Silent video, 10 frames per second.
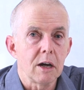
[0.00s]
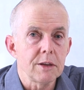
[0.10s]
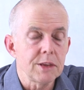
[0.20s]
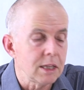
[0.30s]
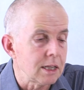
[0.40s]
I
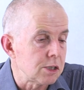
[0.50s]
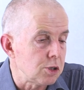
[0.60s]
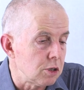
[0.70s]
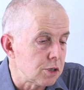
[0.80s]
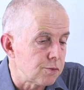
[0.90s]
think that's
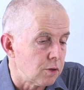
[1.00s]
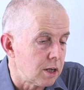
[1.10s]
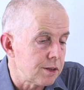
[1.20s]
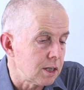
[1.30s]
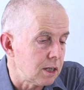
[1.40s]
useful.
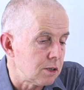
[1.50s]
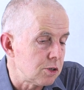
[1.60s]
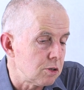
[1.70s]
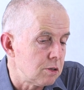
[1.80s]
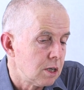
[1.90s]
I think it
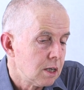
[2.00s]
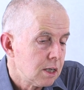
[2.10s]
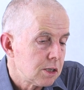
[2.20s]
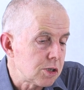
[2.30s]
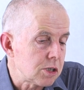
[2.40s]
should
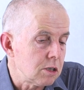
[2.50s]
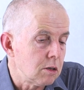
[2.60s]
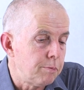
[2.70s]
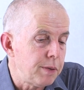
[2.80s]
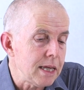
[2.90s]

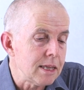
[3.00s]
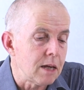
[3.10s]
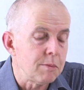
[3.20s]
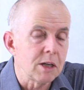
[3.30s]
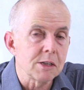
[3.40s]
still be
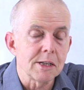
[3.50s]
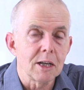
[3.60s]
there because it